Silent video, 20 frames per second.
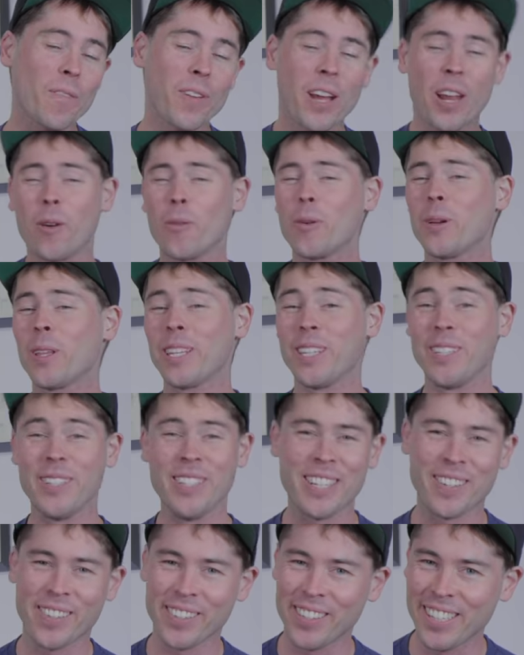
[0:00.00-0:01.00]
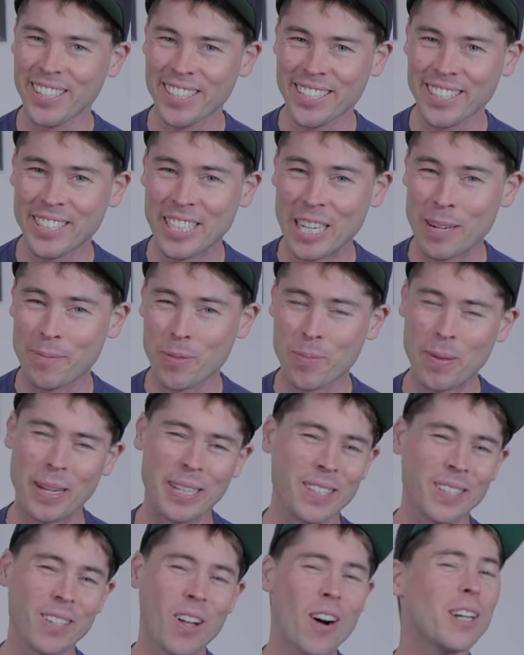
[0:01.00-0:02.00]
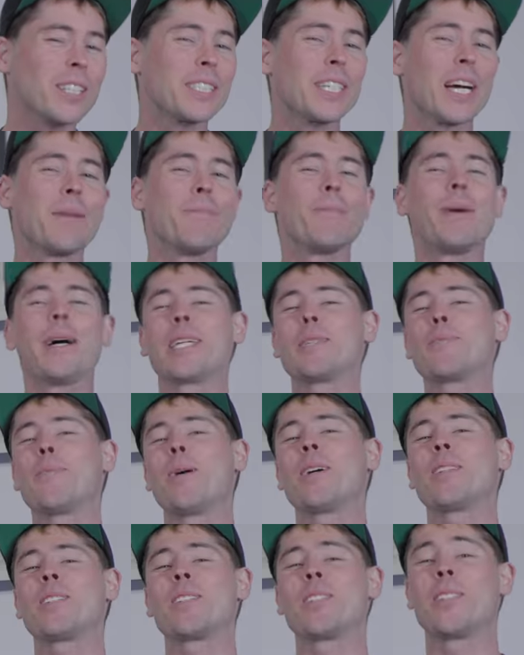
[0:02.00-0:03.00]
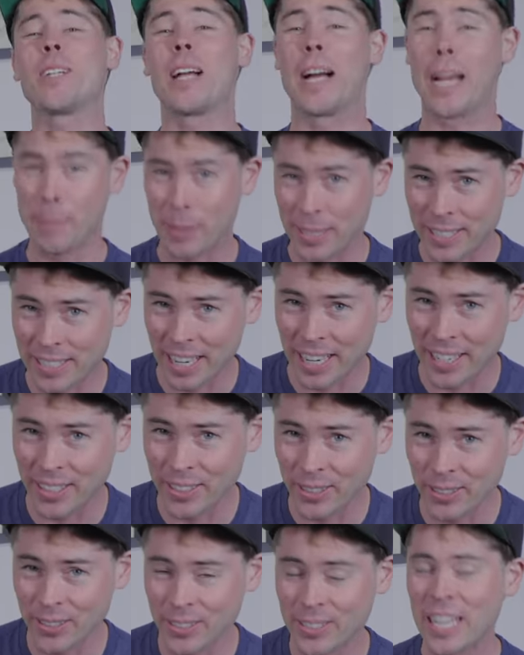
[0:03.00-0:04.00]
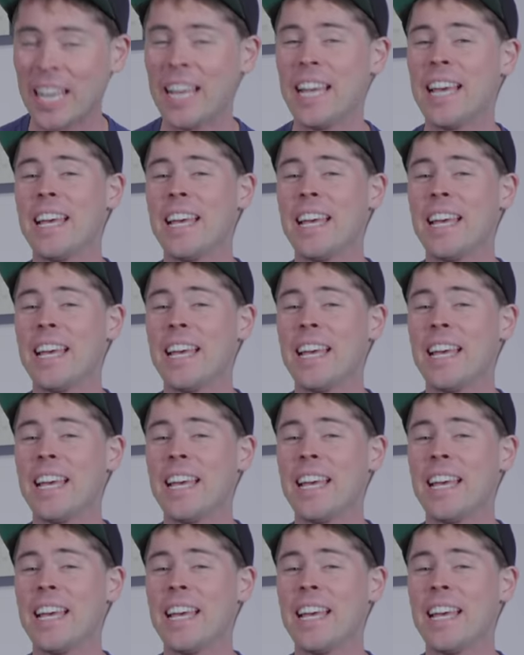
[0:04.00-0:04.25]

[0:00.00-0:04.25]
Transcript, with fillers: I've got a really unique relationship with my longtime bike sponsor, Ibis Cycles.